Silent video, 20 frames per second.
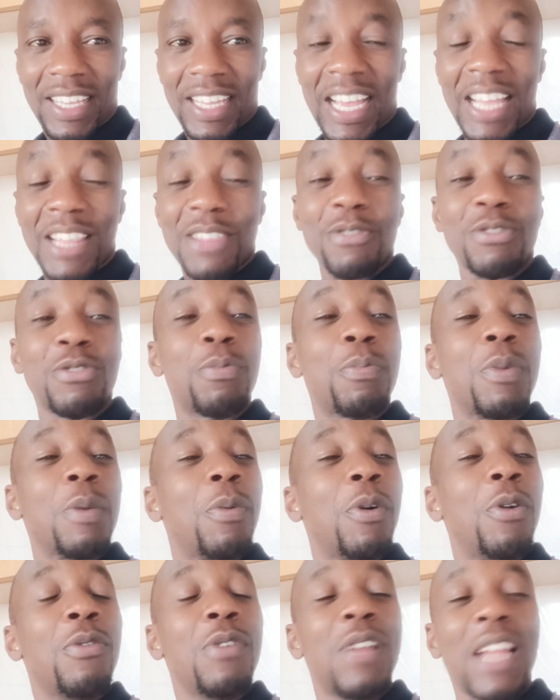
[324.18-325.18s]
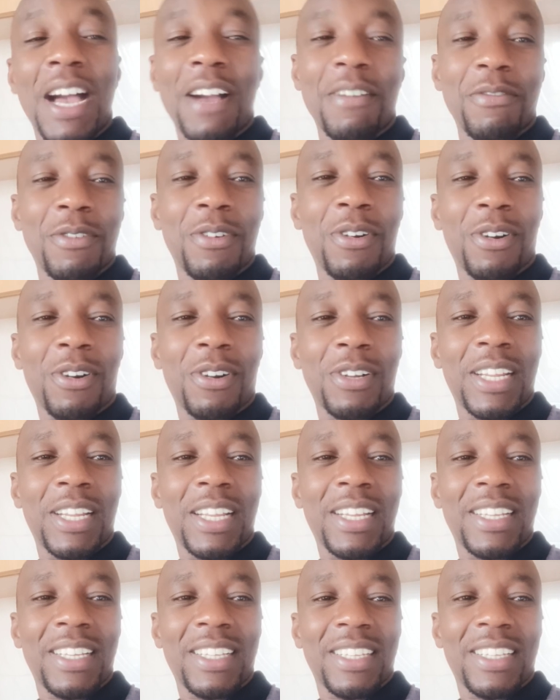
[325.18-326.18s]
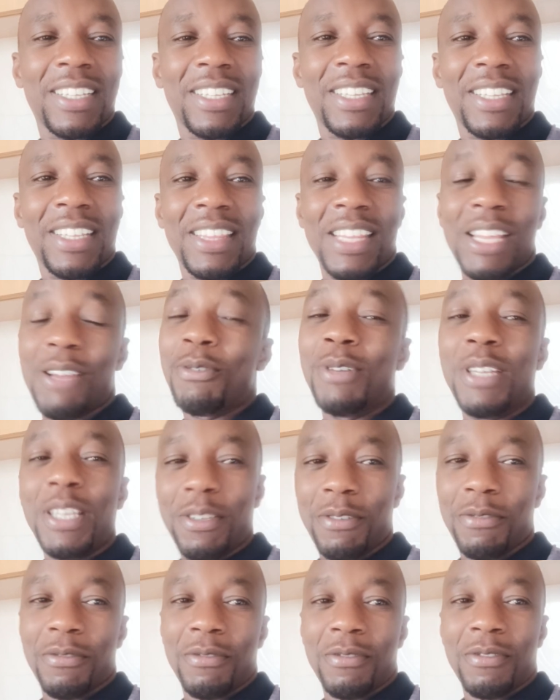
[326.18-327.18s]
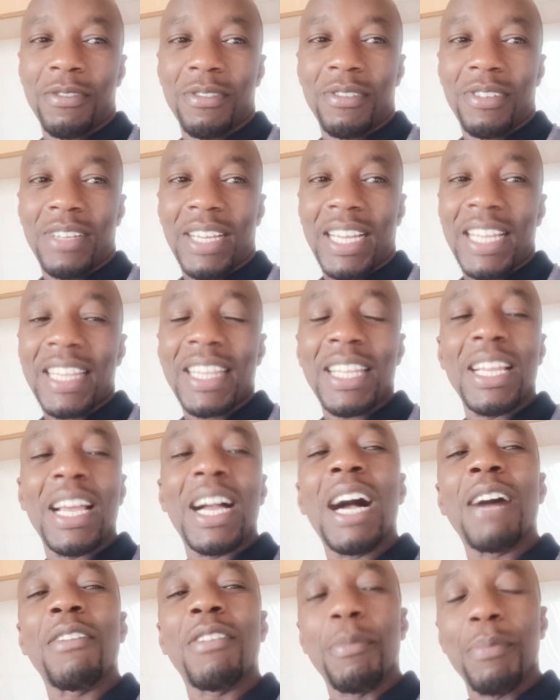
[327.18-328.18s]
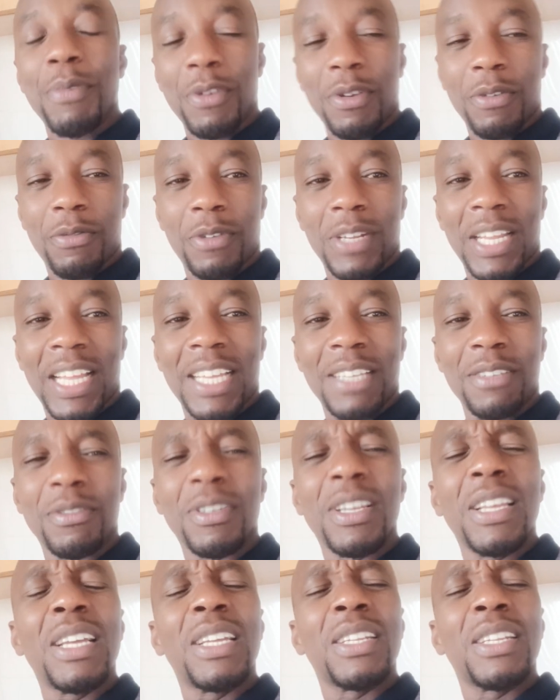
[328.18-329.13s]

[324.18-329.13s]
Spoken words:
And those people who love God, they will live and they have a beautiful life.